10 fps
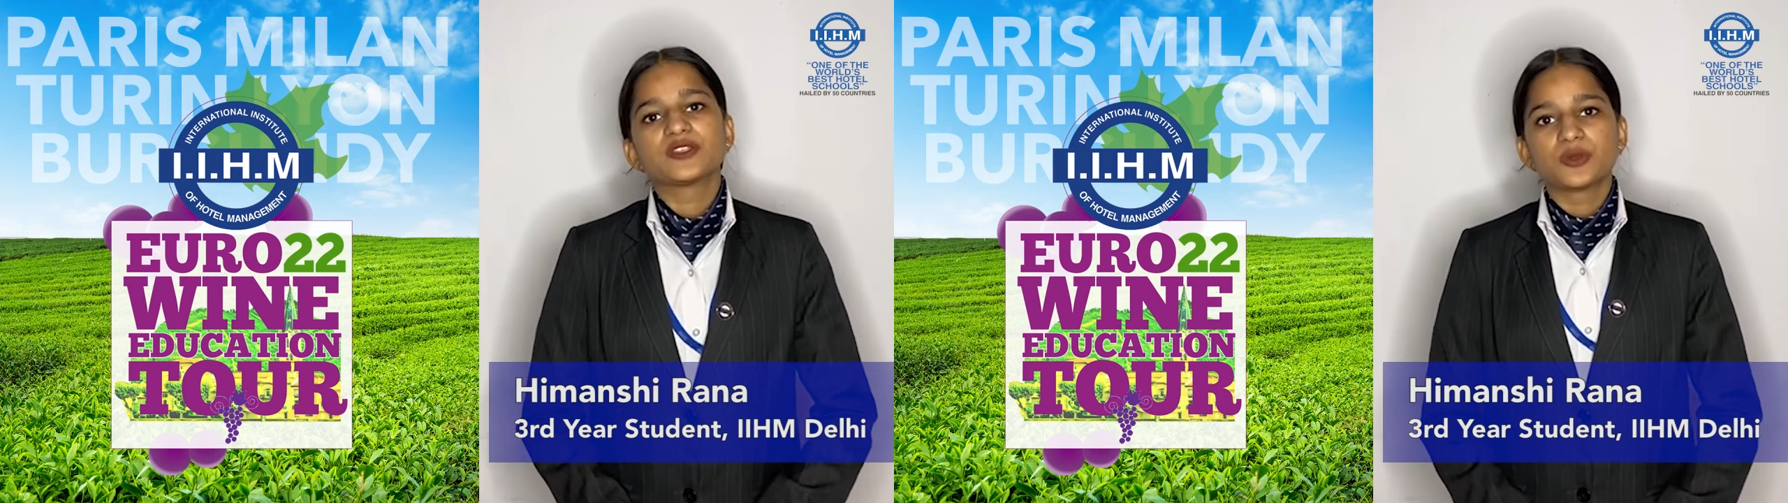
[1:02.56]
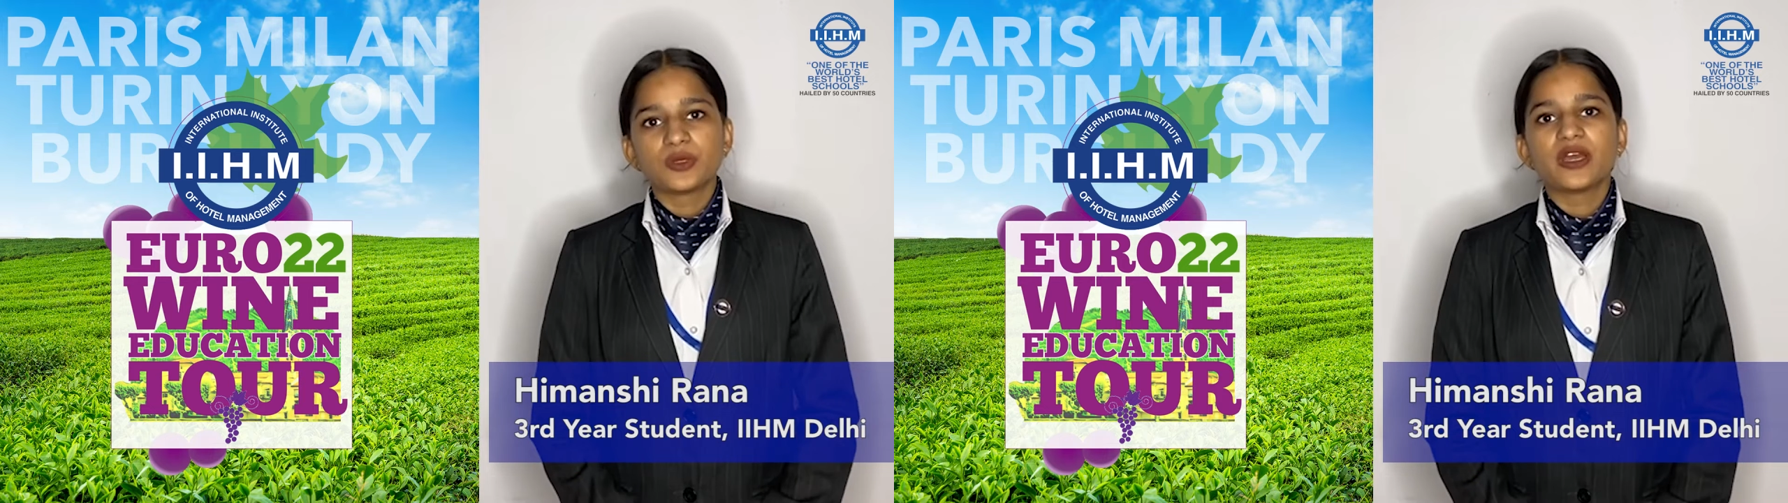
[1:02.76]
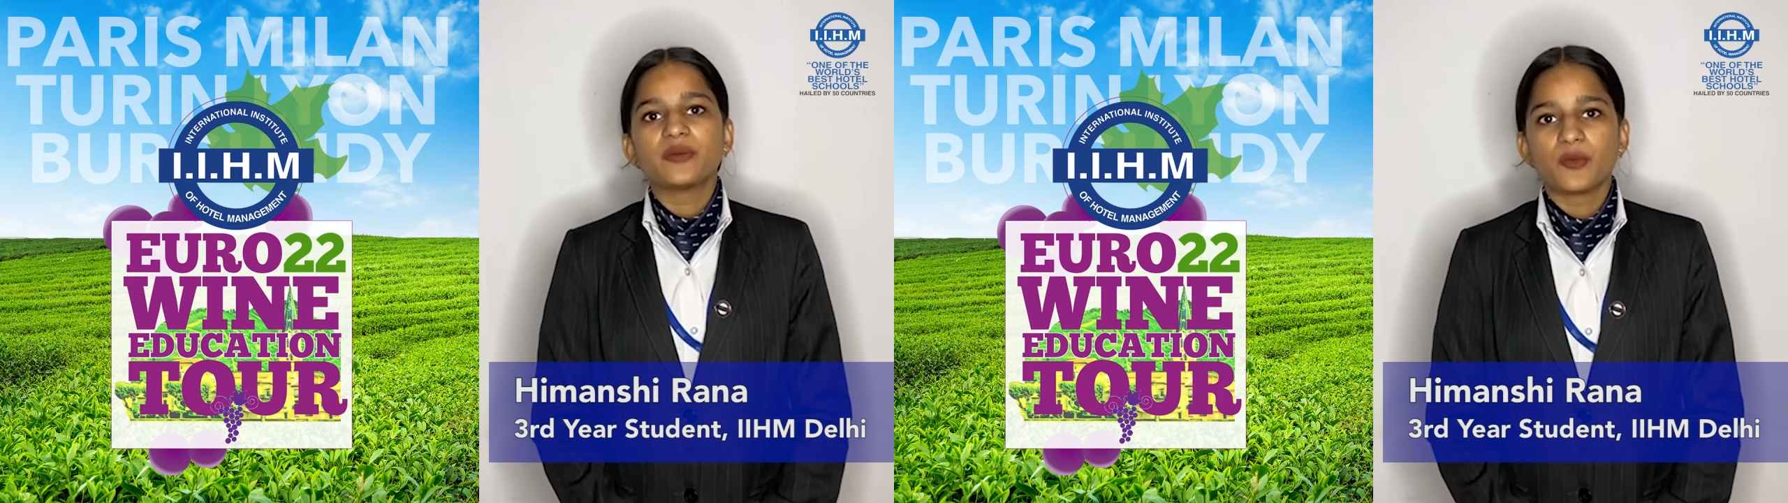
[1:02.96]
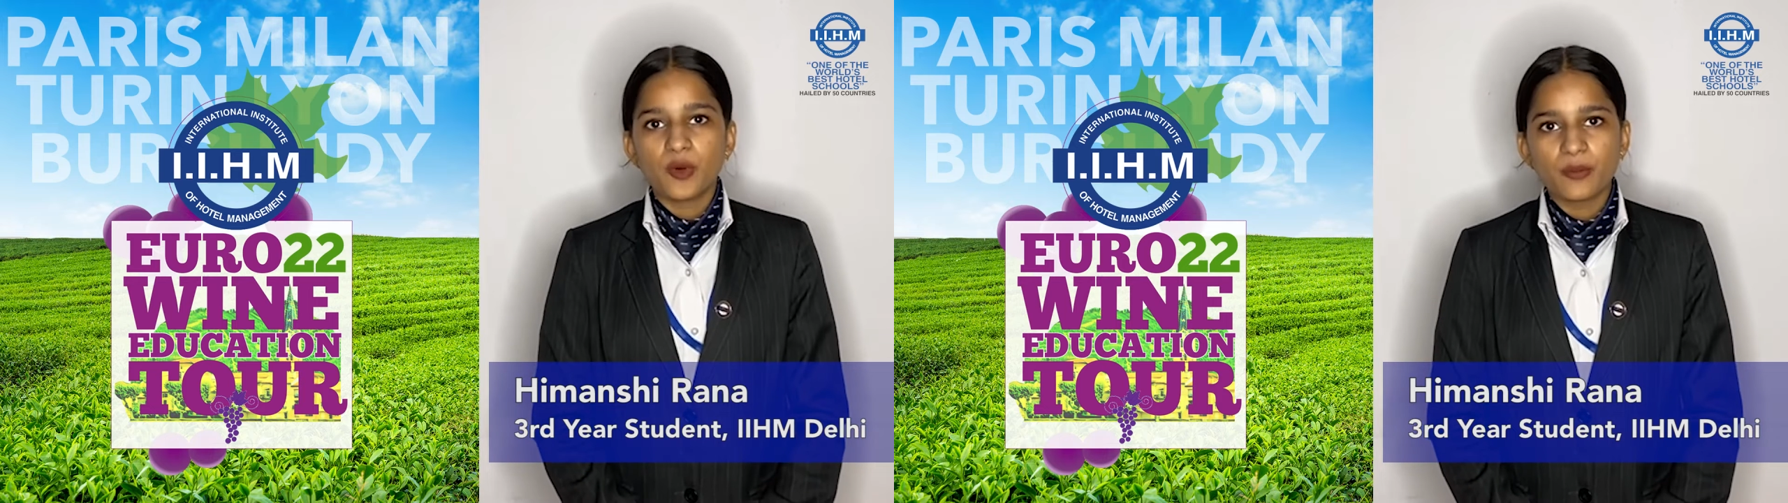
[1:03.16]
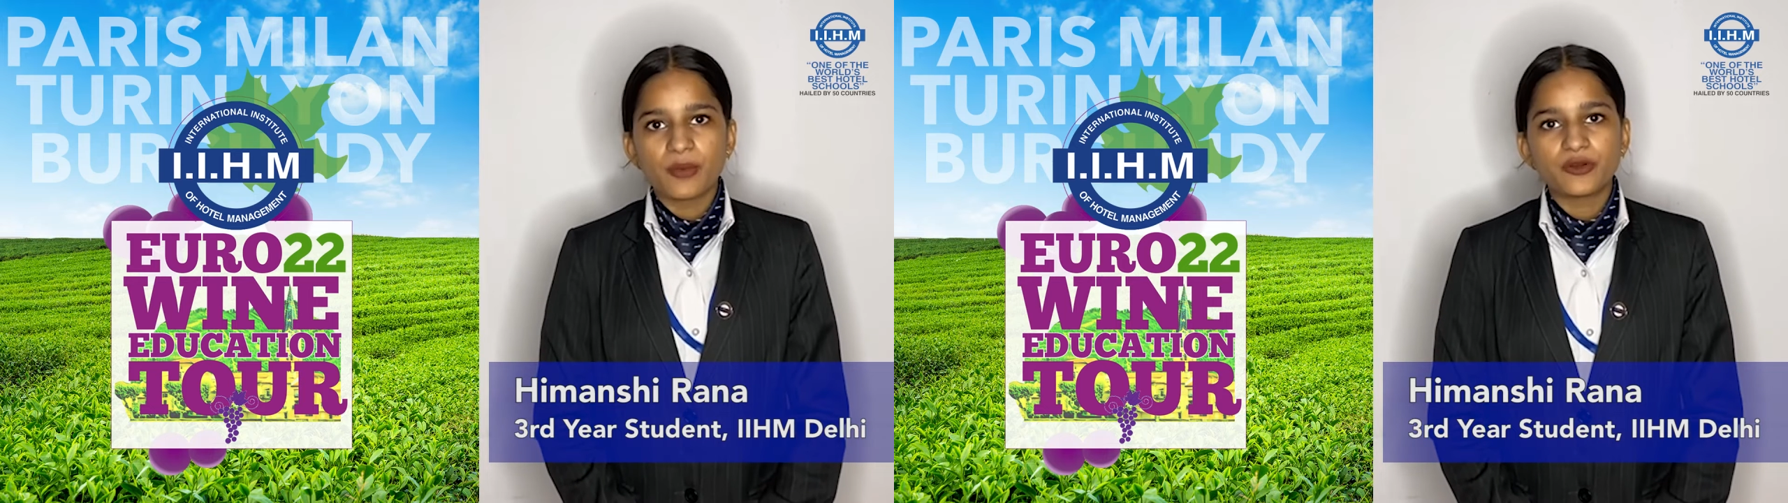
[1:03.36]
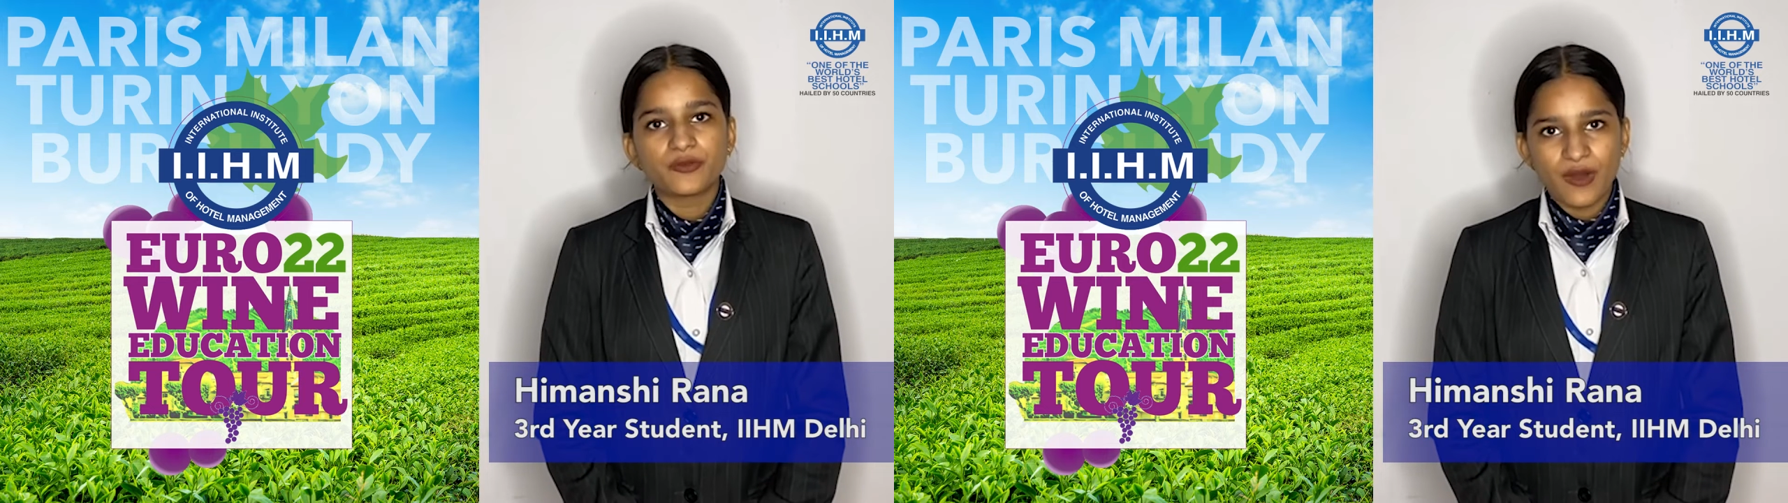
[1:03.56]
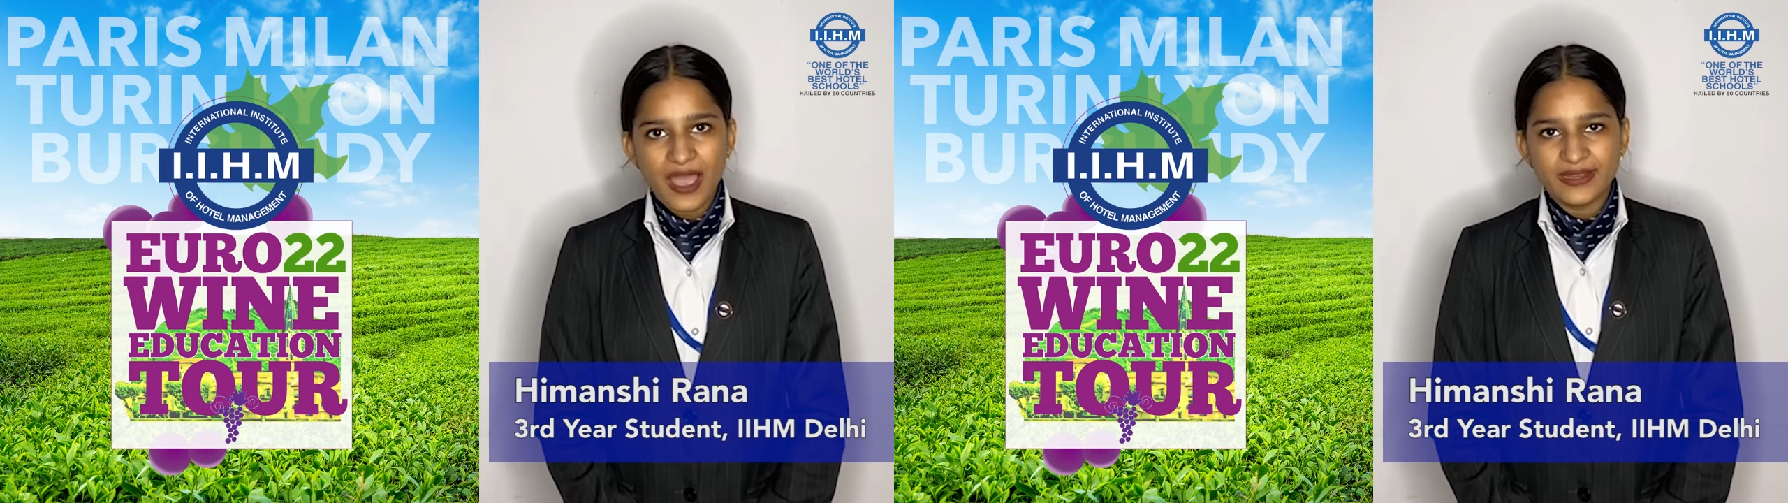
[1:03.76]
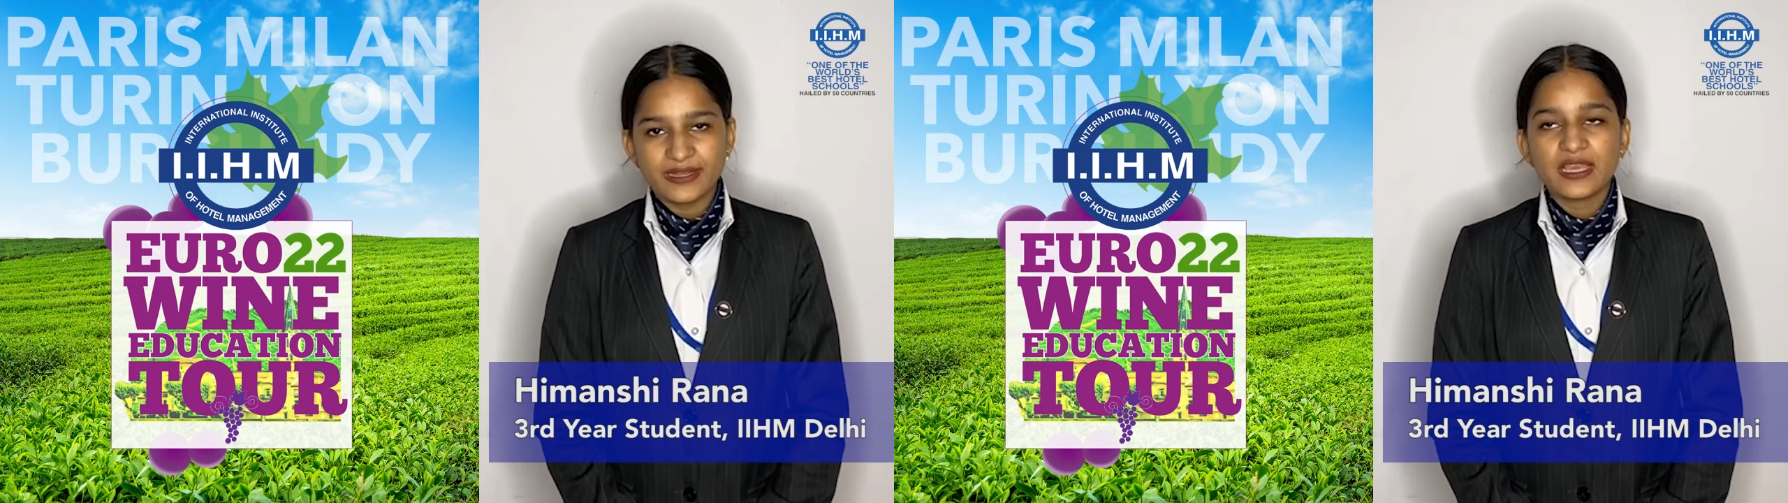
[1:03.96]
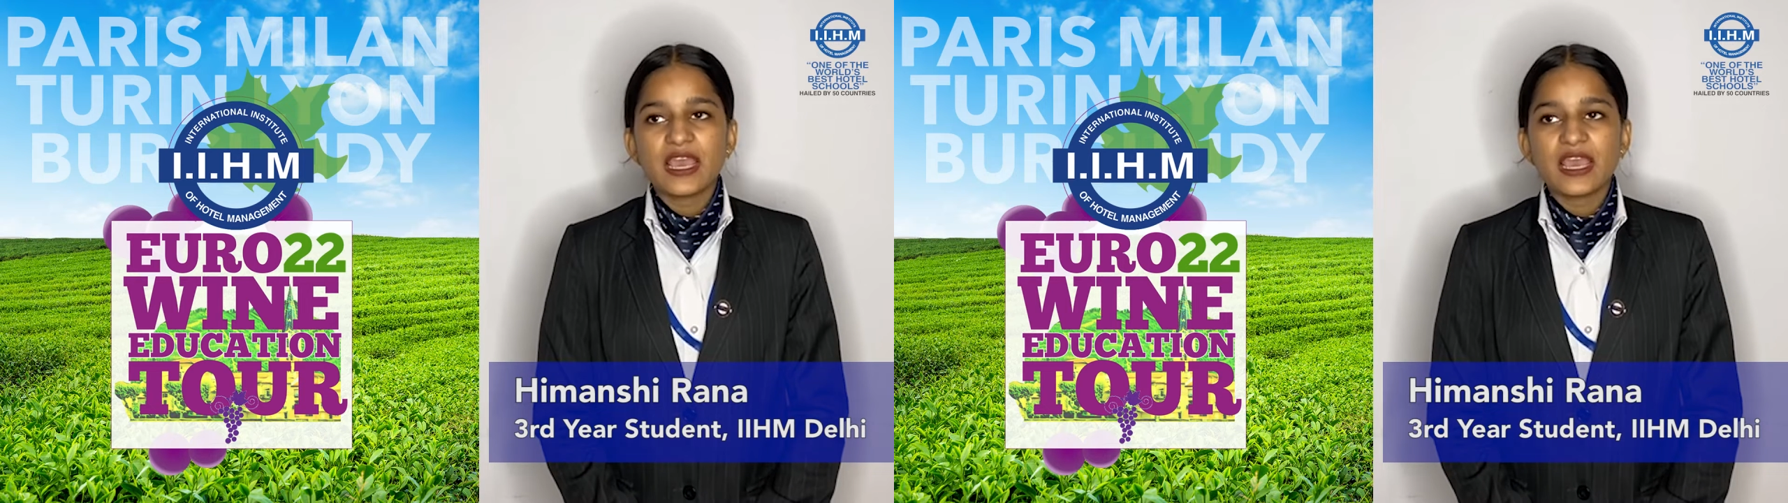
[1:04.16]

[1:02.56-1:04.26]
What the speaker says: to learn more about wine.